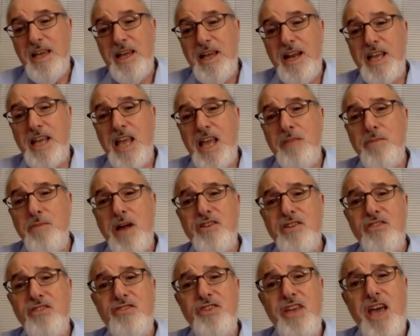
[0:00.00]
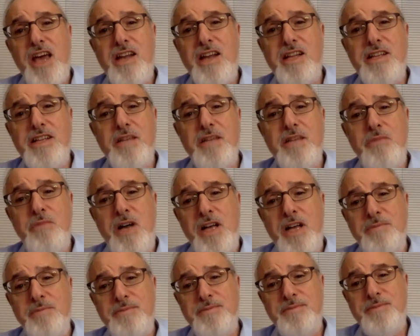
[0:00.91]
And I came back to Seattle. I said,
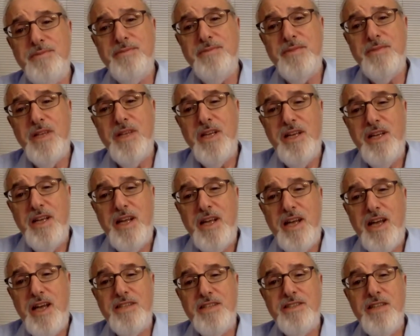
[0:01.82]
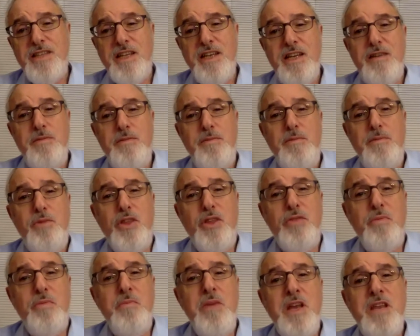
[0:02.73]
Mom, I studied
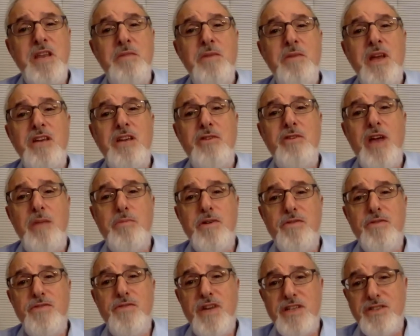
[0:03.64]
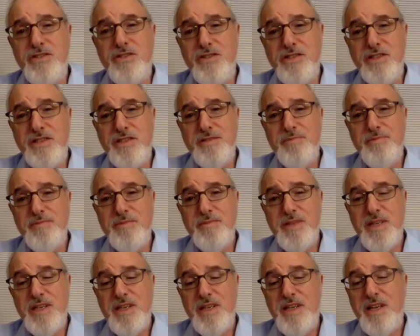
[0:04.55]
with many, many great professors.
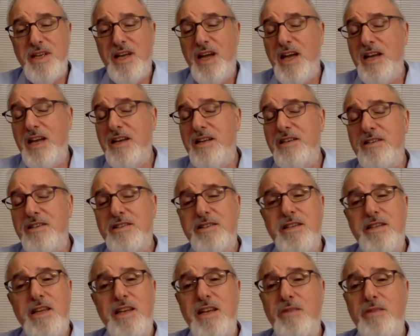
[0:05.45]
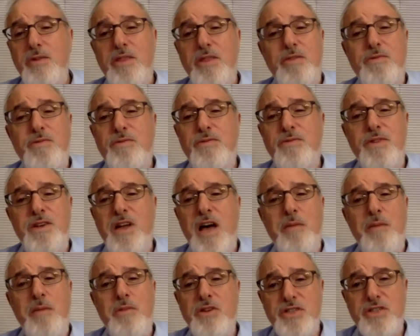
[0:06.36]
I studied with
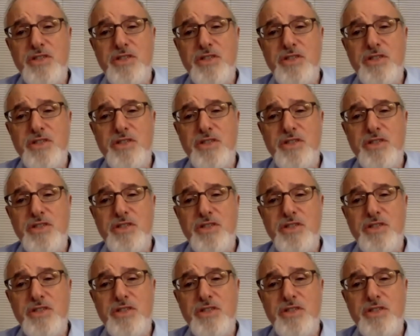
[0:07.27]
phenomenal